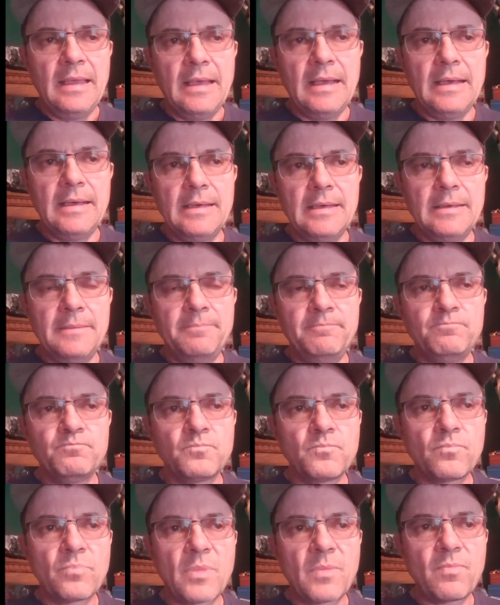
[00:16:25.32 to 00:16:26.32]

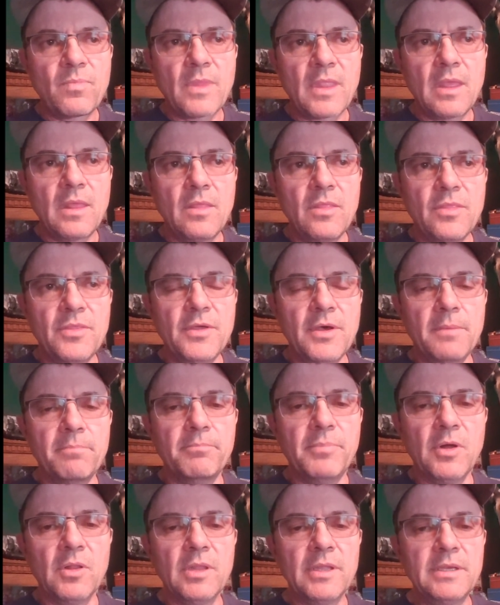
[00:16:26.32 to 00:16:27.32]
The
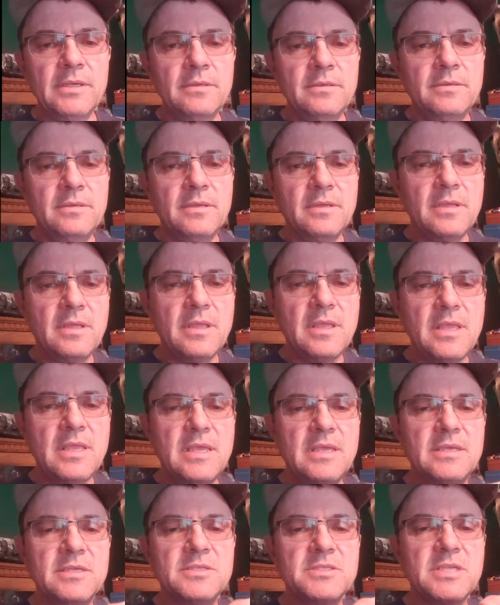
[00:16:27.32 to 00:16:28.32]
bullet
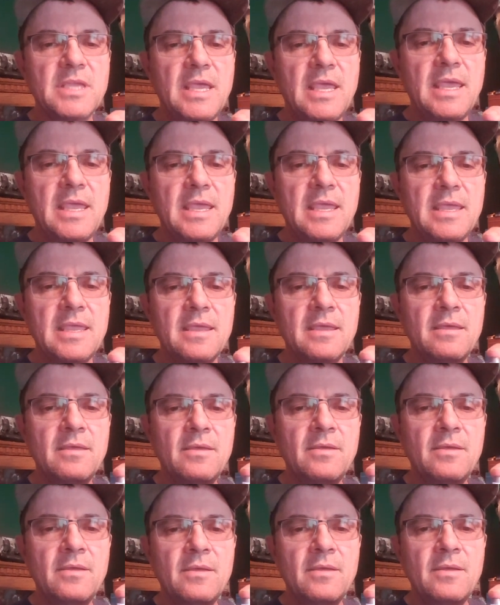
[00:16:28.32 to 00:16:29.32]
is a
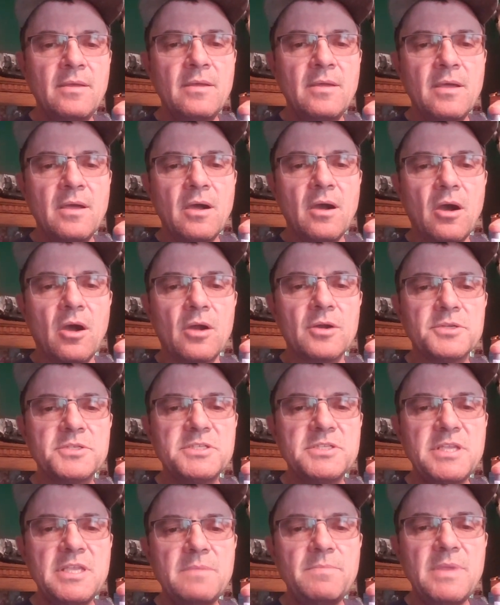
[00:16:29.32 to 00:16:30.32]

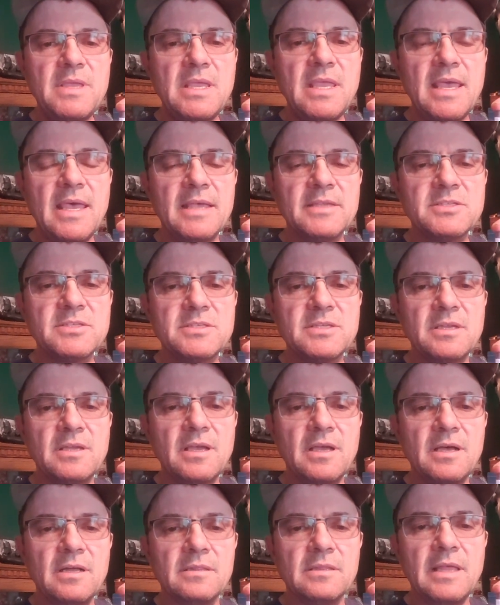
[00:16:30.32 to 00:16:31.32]
RCBS
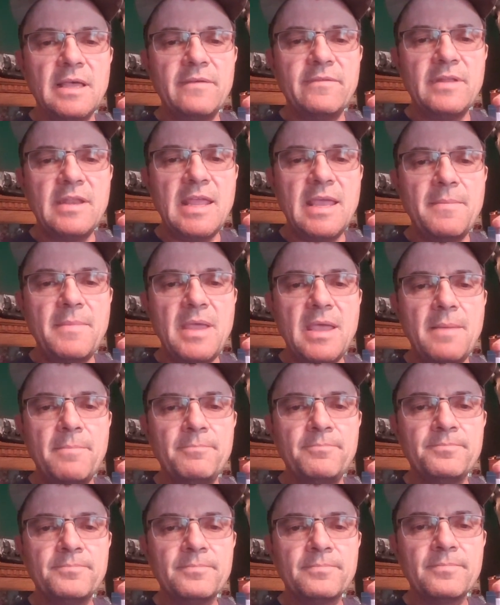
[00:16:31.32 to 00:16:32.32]

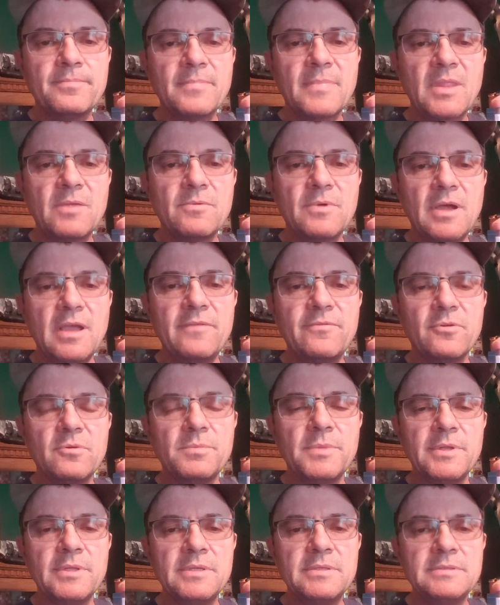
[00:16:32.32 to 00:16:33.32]
11mm rifle
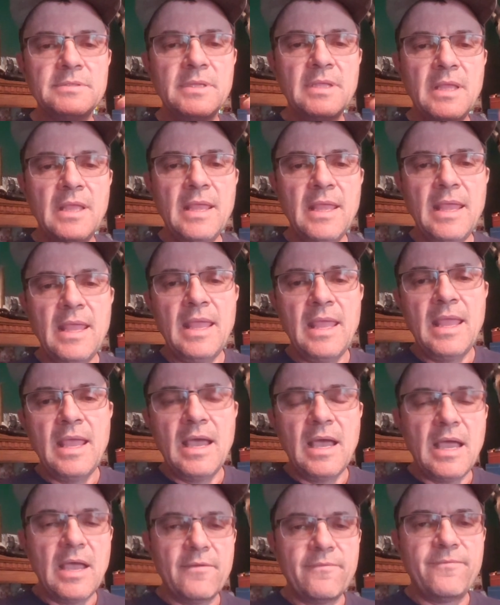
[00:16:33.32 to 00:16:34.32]
bullet.
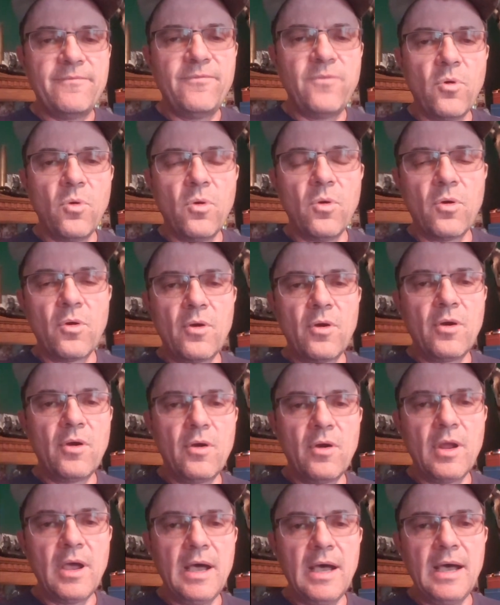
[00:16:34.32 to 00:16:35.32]

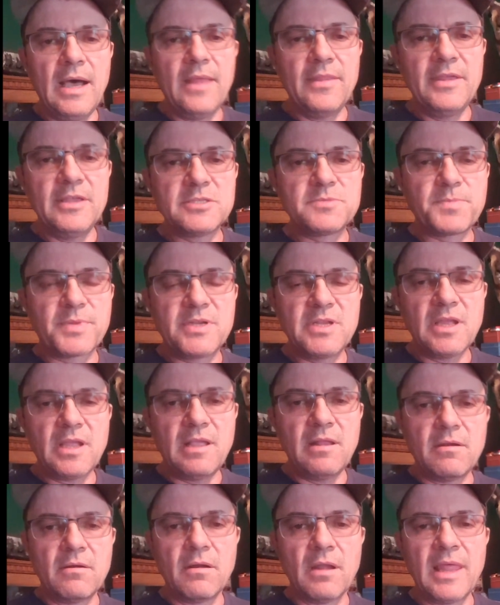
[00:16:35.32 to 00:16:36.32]
For this
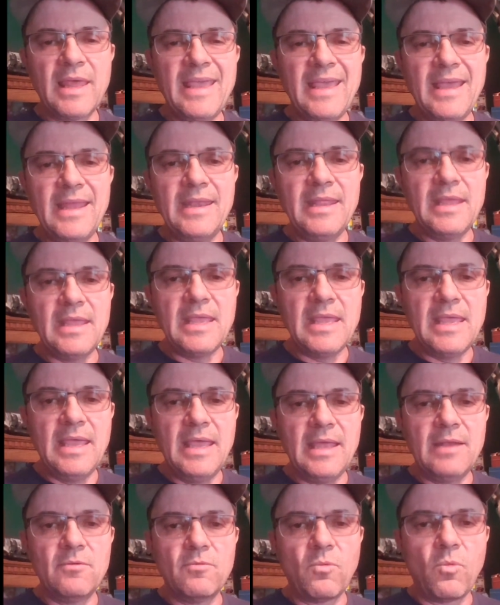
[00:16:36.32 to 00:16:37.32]
particular lead,
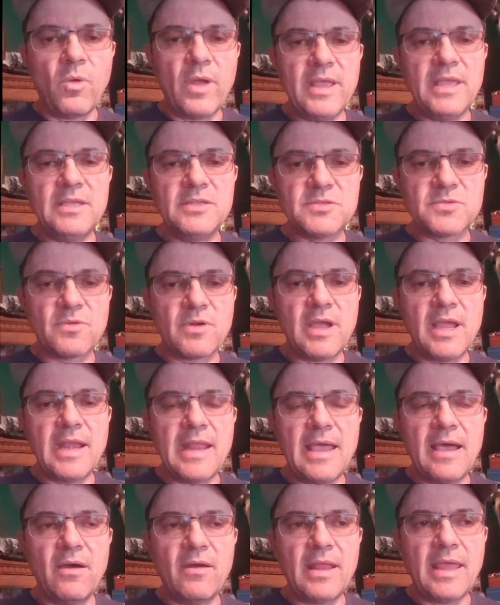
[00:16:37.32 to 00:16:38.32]
it weighs
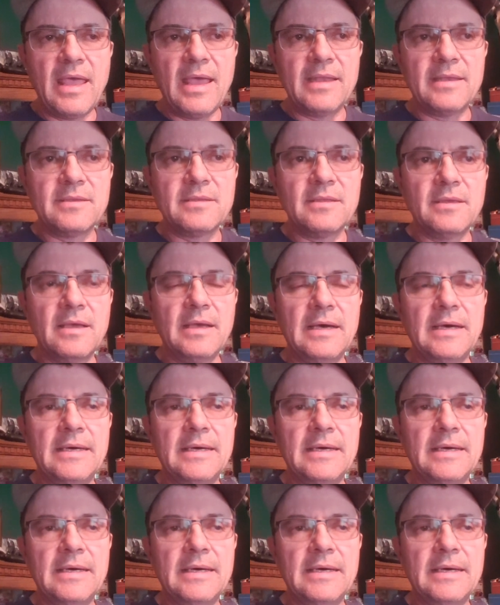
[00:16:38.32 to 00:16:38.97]
right out at